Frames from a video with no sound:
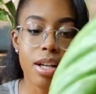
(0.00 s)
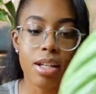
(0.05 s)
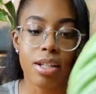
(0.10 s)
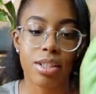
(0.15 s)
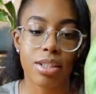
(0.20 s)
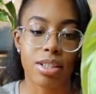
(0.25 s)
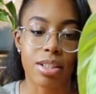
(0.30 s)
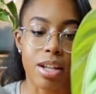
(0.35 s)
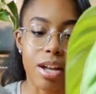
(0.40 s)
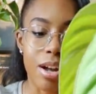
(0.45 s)

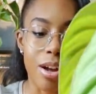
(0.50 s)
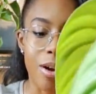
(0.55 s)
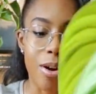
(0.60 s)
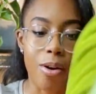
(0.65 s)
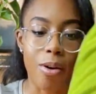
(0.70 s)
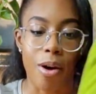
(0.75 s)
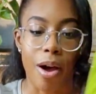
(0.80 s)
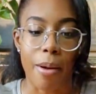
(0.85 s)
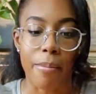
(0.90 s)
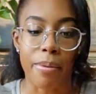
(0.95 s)
So
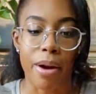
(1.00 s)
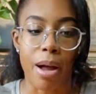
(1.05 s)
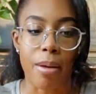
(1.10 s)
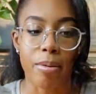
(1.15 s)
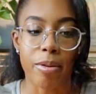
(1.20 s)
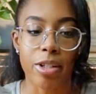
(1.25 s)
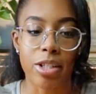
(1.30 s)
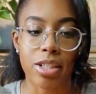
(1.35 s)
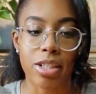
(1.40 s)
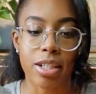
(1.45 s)
I'm
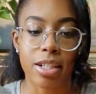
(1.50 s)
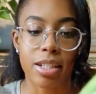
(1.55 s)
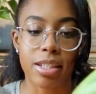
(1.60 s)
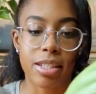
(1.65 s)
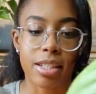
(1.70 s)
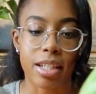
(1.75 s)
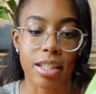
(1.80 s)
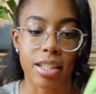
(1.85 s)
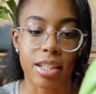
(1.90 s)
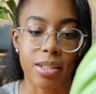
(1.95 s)
probably just gonna
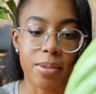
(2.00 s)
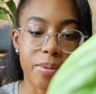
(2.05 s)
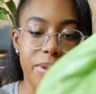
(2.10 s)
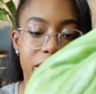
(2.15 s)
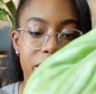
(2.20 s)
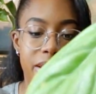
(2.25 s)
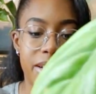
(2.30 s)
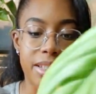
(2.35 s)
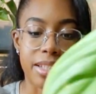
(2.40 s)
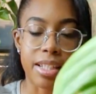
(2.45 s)
stick this
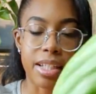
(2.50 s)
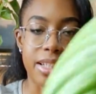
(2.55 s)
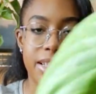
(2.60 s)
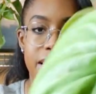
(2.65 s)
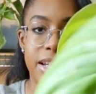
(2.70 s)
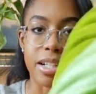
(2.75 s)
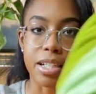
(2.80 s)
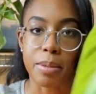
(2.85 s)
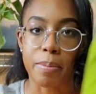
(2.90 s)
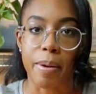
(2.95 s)
one in a
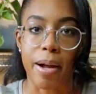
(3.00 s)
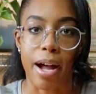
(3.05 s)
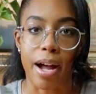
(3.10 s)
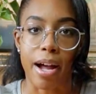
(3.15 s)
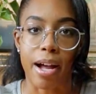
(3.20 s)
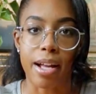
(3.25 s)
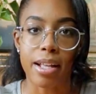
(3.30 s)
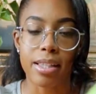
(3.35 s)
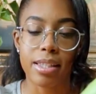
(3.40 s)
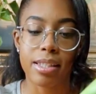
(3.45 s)
6-inch
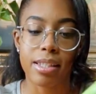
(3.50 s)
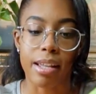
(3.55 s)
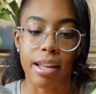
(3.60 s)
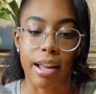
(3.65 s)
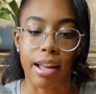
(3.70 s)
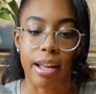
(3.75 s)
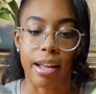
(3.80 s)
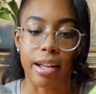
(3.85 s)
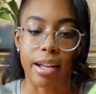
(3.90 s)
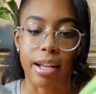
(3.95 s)
pot
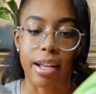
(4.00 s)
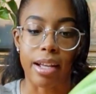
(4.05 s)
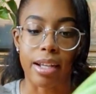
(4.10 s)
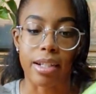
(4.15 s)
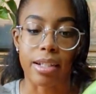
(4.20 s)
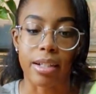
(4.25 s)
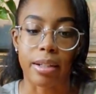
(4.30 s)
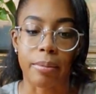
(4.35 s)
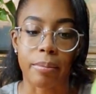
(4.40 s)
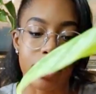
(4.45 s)

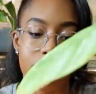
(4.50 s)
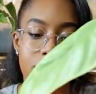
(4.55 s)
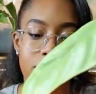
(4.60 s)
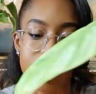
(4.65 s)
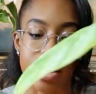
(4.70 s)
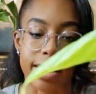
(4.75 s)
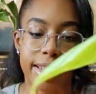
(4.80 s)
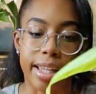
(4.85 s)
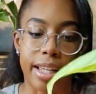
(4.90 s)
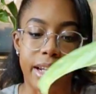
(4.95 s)
and
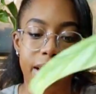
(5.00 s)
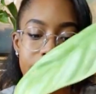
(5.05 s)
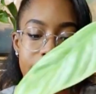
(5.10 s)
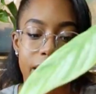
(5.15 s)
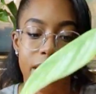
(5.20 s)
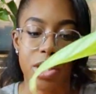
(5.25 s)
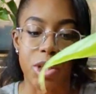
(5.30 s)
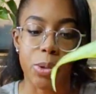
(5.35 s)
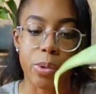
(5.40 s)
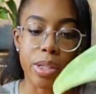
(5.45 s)
just let it
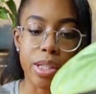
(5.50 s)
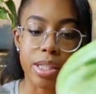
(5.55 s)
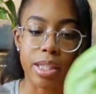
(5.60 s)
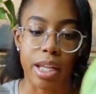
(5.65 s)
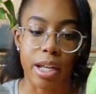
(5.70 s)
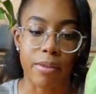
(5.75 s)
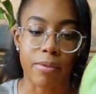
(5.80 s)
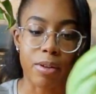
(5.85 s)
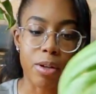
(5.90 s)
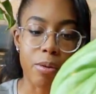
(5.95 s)
like do its
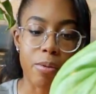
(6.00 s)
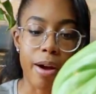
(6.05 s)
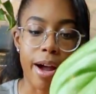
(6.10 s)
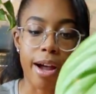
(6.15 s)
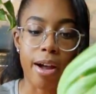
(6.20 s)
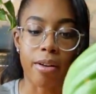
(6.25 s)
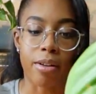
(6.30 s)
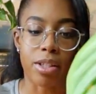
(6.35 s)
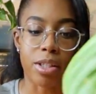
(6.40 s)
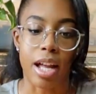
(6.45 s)
thing for a
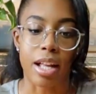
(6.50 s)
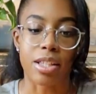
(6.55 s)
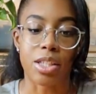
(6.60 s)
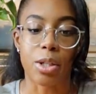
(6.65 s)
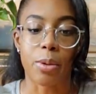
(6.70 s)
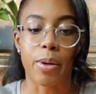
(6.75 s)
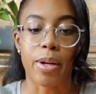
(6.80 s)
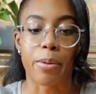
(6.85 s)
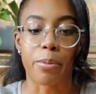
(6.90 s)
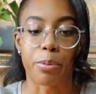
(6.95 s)
while
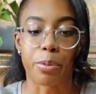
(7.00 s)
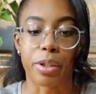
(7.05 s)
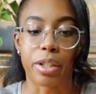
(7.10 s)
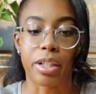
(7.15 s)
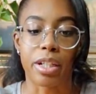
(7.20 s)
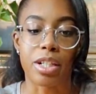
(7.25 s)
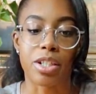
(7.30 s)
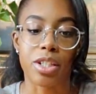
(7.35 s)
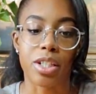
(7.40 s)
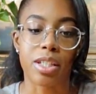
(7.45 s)
until it
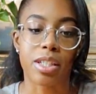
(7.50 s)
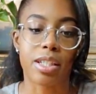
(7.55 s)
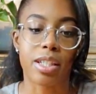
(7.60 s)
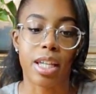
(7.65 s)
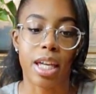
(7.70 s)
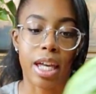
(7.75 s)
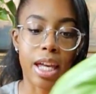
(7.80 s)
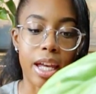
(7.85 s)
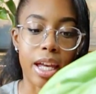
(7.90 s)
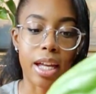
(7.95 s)
really just
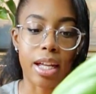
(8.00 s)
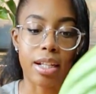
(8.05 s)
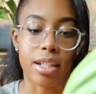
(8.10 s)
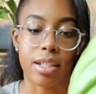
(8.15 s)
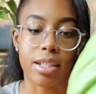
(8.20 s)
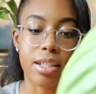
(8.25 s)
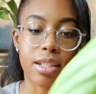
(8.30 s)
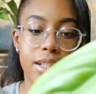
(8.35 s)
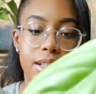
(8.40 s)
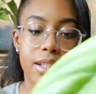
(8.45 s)

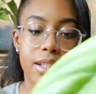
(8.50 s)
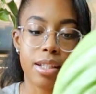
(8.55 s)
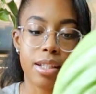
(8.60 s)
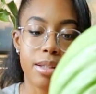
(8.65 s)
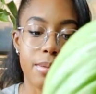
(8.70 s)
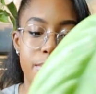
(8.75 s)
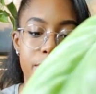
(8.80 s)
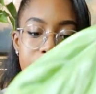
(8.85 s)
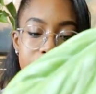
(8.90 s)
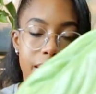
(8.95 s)
can't
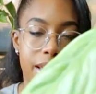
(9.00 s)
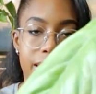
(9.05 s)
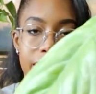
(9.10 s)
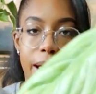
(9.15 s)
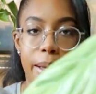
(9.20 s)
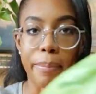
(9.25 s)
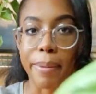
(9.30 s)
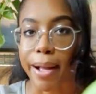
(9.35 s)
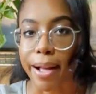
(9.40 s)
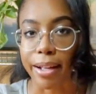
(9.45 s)
be in
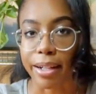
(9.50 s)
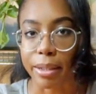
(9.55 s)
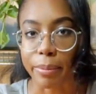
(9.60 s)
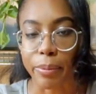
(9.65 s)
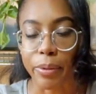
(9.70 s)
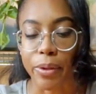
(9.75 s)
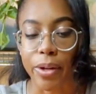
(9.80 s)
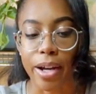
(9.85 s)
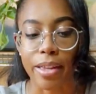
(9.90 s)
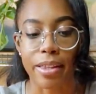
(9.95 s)
that pot
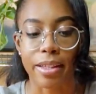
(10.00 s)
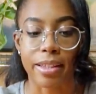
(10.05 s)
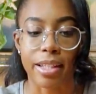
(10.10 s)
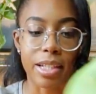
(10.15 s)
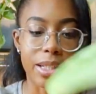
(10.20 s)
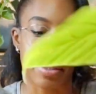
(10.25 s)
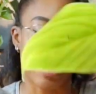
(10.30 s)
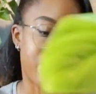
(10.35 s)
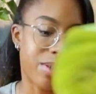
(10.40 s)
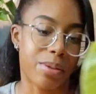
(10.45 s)
anymore. I think
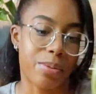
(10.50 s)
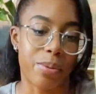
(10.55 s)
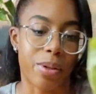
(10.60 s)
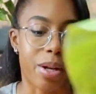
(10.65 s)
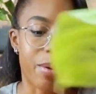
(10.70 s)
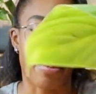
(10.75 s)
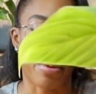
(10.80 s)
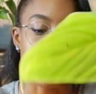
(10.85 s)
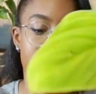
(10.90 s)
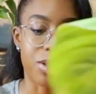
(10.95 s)
that's just
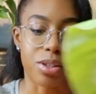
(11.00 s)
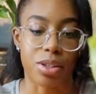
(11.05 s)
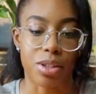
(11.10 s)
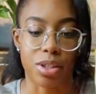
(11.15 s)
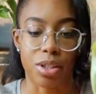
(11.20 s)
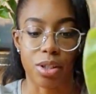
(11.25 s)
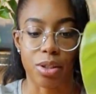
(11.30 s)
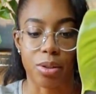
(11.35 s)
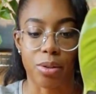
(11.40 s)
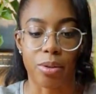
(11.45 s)
what I'm gonna
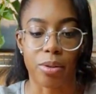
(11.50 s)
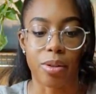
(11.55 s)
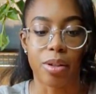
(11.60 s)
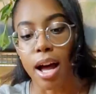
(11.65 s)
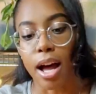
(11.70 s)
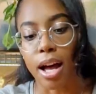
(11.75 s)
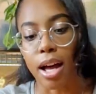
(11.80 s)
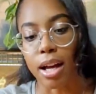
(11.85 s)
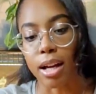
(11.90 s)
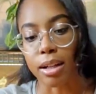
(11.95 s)
just do.
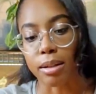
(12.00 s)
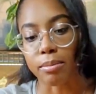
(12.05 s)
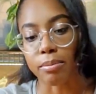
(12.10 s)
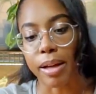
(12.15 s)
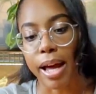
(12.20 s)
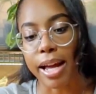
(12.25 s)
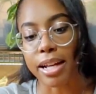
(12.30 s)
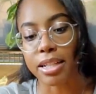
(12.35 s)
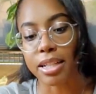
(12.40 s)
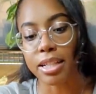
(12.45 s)

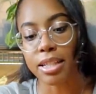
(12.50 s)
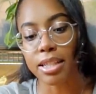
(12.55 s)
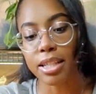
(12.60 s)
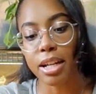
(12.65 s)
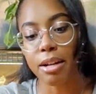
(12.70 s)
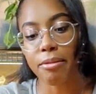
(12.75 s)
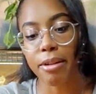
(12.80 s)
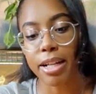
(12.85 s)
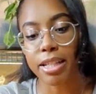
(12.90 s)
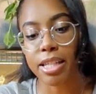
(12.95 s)
I did
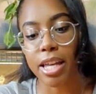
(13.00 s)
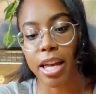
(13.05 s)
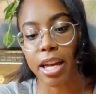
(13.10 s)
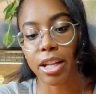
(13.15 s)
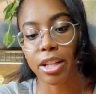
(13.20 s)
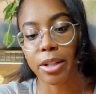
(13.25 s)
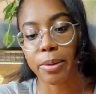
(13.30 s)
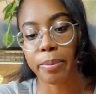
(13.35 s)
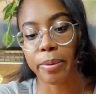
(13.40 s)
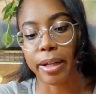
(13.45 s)
see a
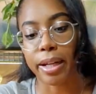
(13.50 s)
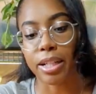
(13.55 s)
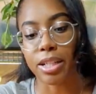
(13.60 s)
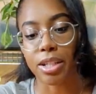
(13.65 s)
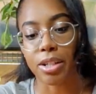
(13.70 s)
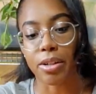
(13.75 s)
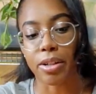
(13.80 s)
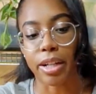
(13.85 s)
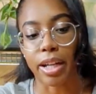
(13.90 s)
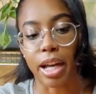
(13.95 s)
rectangular
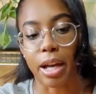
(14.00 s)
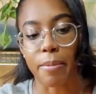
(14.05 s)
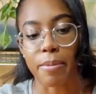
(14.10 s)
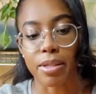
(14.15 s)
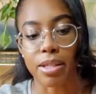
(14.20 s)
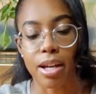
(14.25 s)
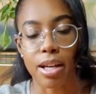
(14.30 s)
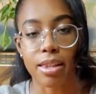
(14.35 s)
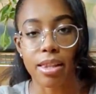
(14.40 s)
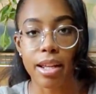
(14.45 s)
planter on
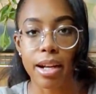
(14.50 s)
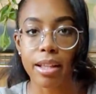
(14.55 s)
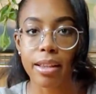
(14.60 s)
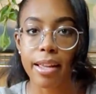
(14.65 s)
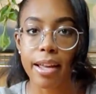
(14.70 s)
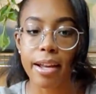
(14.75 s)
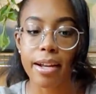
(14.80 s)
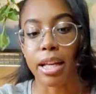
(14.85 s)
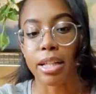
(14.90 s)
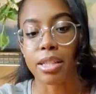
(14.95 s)
Amazon that I
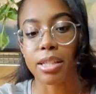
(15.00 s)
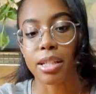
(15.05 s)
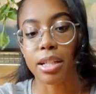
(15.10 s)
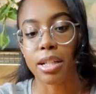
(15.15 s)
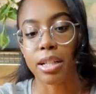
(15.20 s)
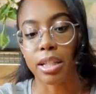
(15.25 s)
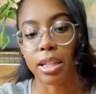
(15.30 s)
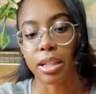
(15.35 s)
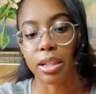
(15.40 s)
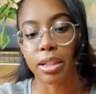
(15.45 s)
like. It's
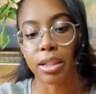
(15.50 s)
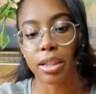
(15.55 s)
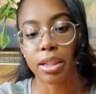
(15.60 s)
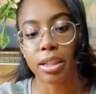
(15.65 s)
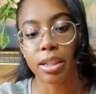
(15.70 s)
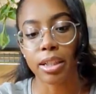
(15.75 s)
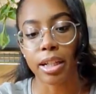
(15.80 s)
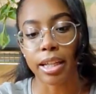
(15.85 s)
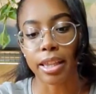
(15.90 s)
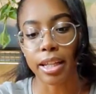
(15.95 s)

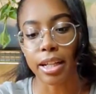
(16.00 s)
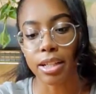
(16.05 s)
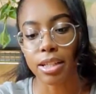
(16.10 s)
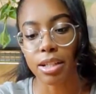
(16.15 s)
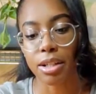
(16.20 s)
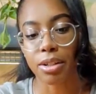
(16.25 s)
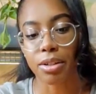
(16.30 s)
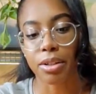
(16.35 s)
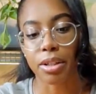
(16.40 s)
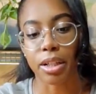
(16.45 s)
clear. I think
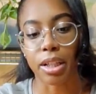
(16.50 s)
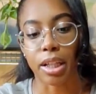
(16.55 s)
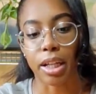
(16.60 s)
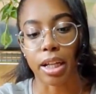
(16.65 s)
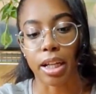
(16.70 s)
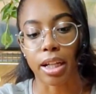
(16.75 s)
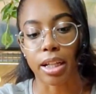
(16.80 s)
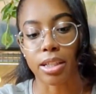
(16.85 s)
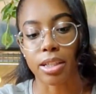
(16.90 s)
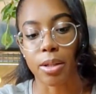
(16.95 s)
it's
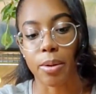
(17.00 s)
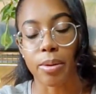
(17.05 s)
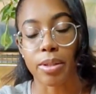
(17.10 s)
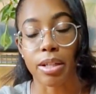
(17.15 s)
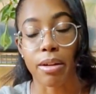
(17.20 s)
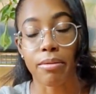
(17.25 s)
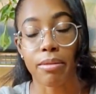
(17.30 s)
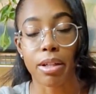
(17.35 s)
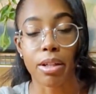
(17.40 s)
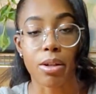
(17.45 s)
acrylic, so it
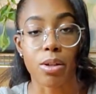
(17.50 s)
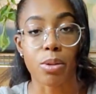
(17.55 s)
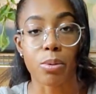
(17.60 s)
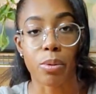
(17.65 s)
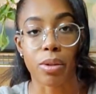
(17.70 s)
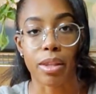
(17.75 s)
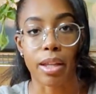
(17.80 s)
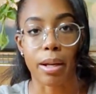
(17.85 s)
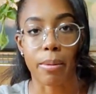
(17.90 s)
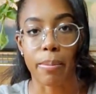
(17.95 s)
definitely goes
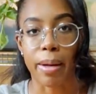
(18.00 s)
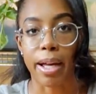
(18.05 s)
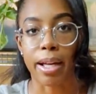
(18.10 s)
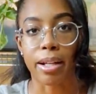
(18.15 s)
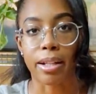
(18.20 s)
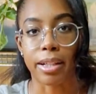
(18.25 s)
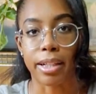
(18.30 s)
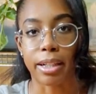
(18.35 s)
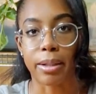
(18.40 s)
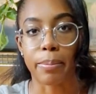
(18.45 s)
with like my
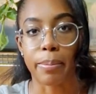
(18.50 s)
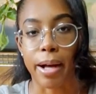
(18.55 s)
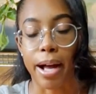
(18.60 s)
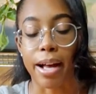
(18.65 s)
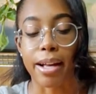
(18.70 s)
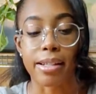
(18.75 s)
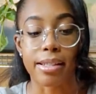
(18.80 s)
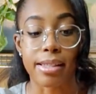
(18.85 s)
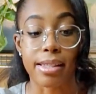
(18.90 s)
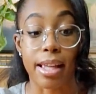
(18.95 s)
clear
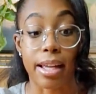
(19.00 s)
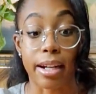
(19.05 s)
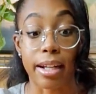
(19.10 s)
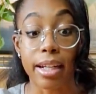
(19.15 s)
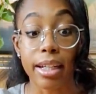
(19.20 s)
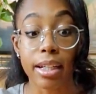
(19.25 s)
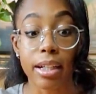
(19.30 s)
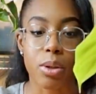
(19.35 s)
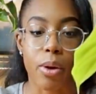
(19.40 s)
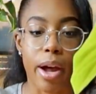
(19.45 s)
pot
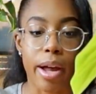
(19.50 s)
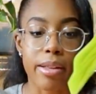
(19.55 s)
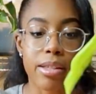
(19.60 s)
aesthetic. So I